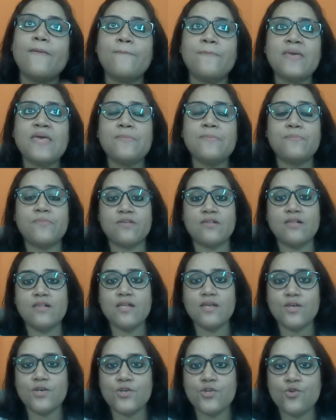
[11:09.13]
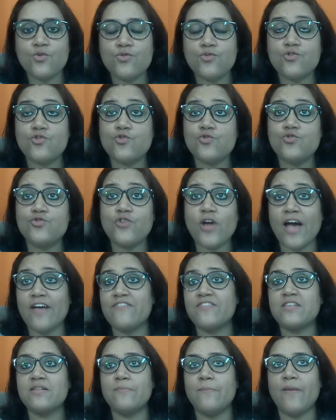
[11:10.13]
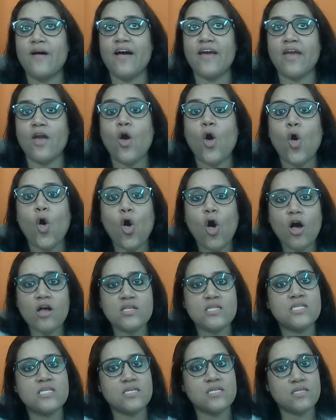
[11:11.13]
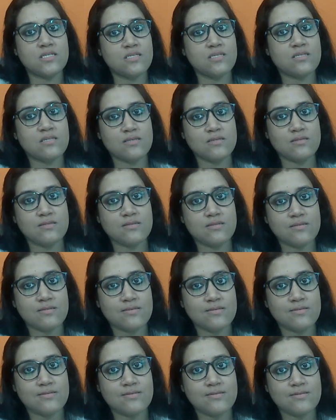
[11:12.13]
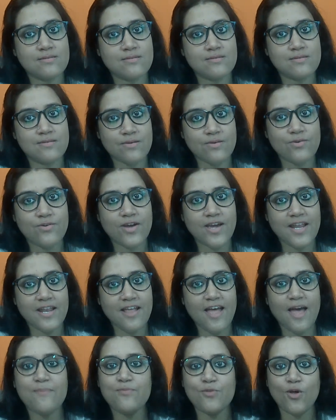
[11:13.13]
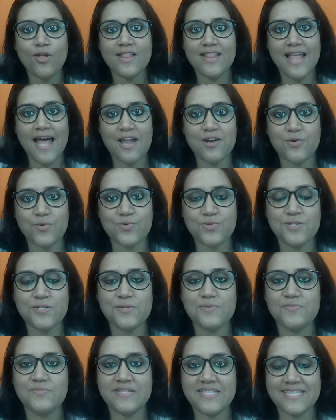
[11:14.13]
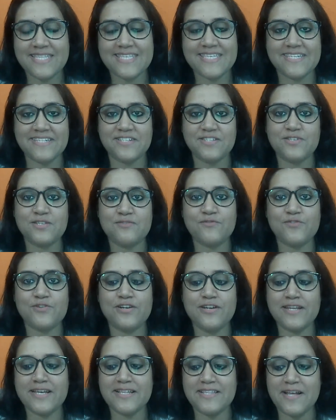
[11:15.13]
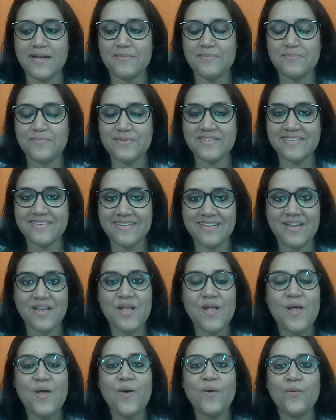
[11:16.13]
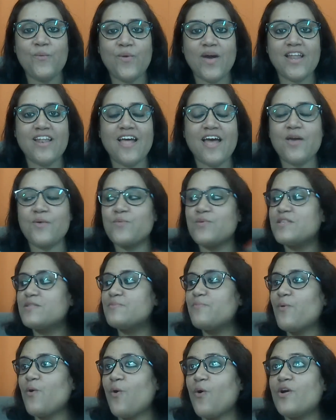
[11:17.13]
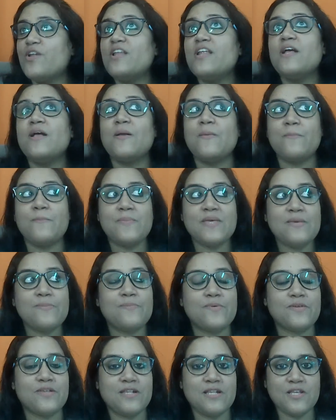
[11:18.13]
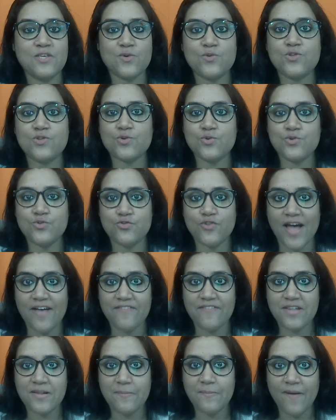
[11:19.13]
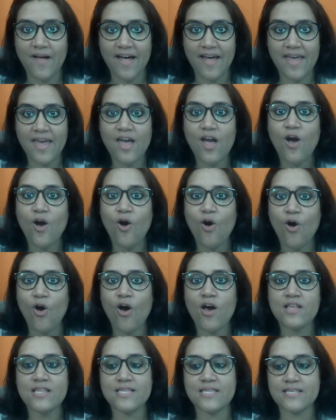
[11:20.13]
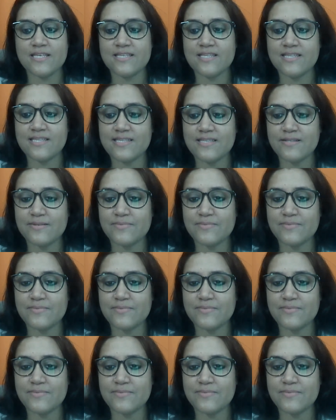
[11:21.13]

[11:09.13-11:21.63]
people used to travel by horses. Right? I'm not that old, but still, just for an example, when I was born, people used to travel by horses.